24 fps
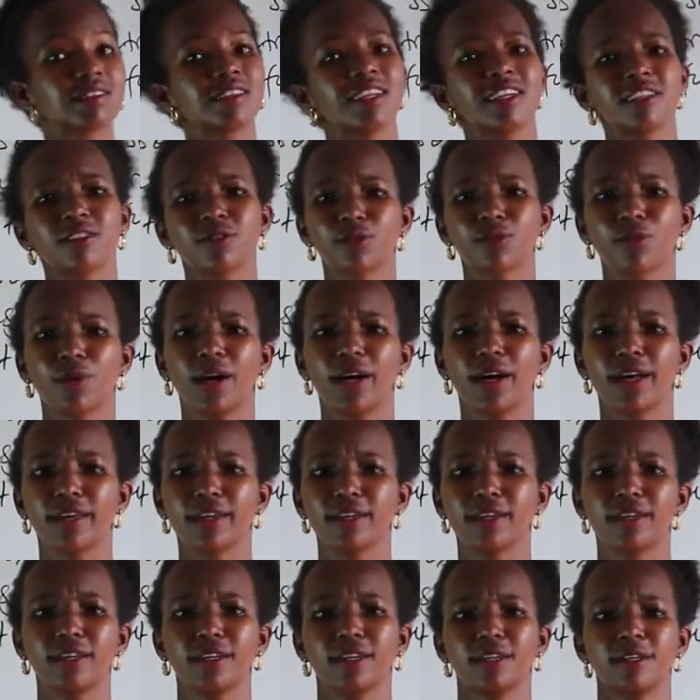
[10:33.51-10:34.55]
That's why
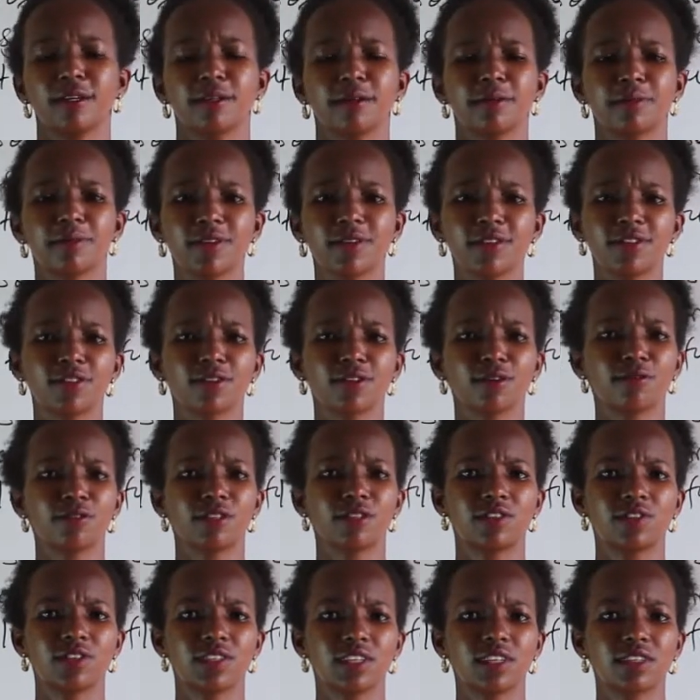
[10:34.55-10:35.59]
most of the
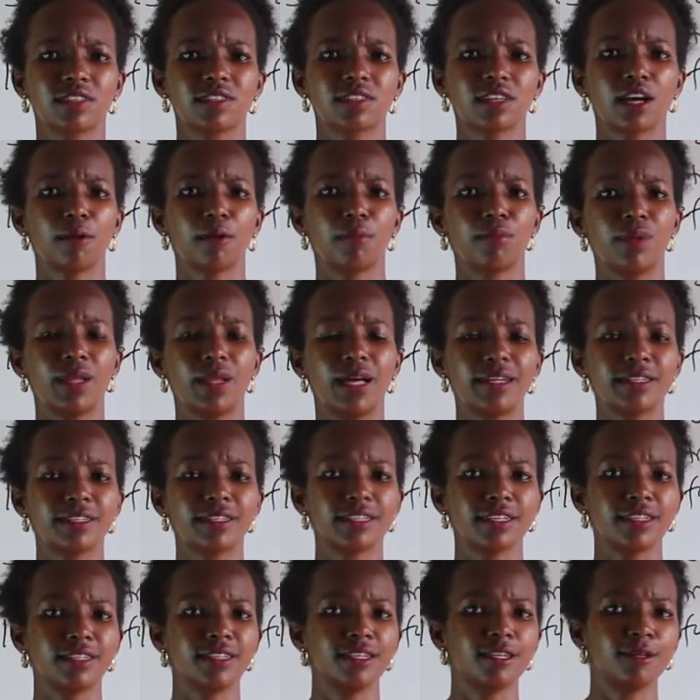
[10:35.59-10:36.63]
seeds are
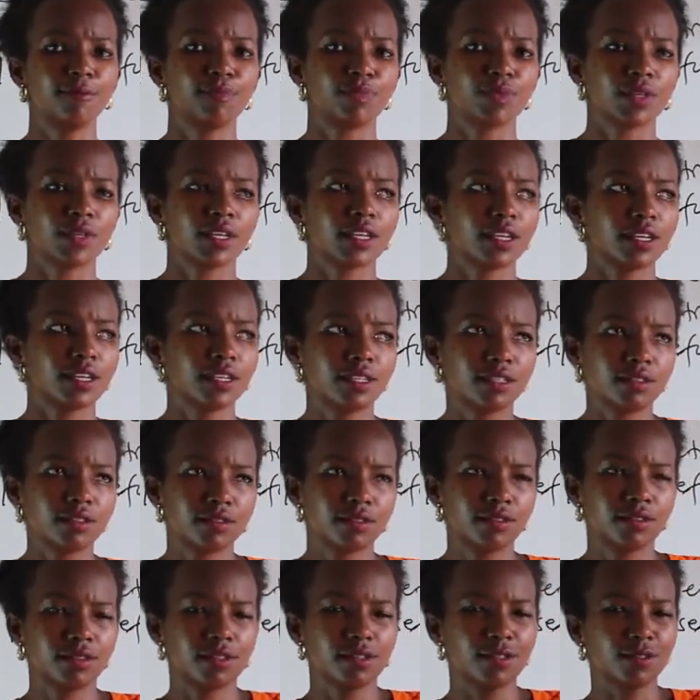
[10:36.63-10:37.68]
planted in
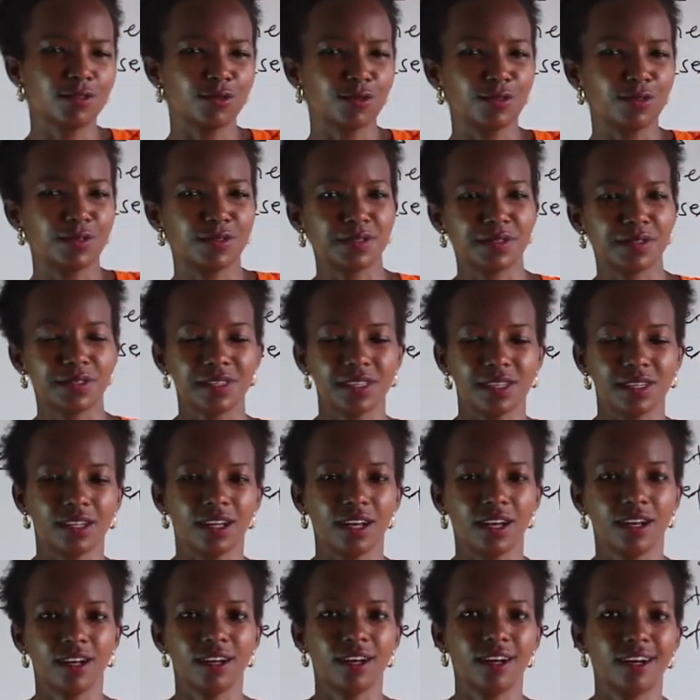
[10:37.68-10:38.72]
seasons that
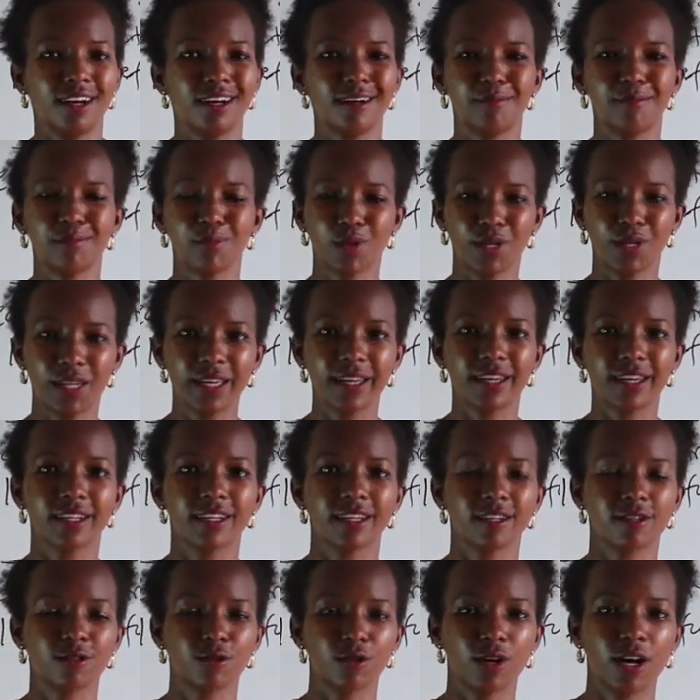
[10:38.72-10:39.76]
are more
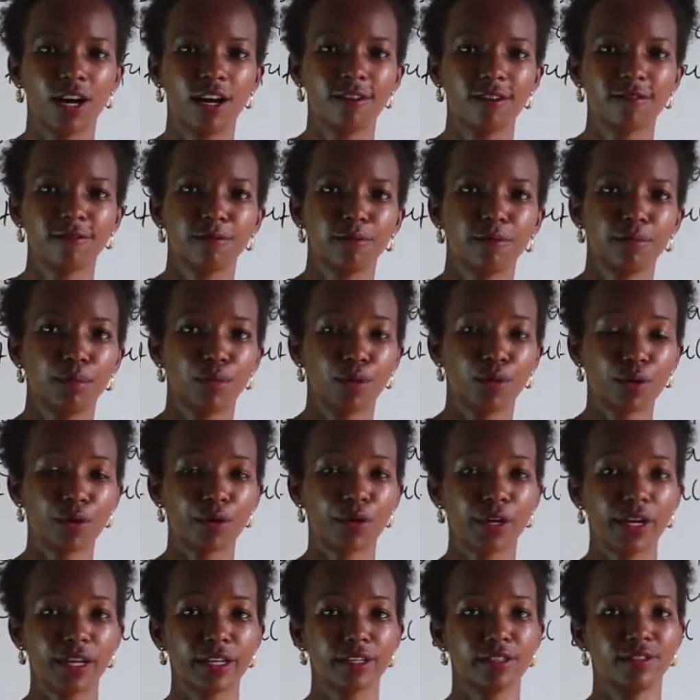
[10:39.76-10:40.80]
likely to have more
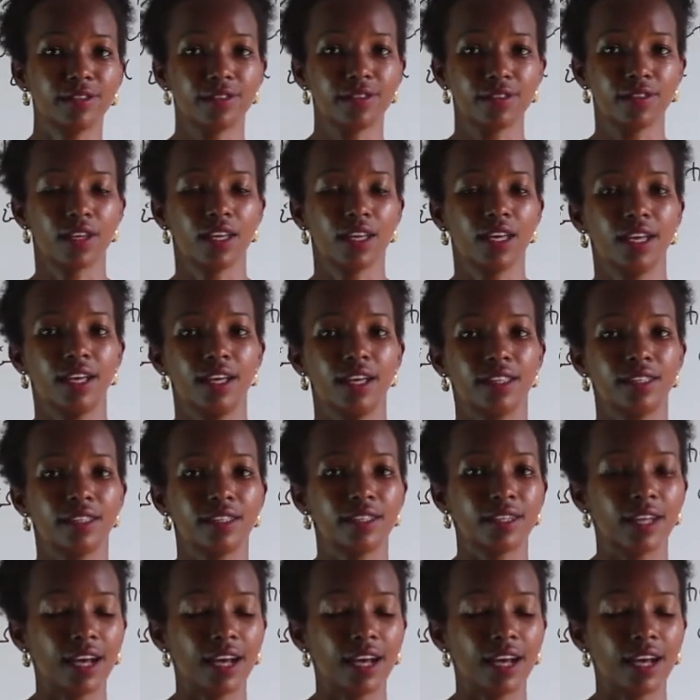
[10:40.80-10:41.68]
rains than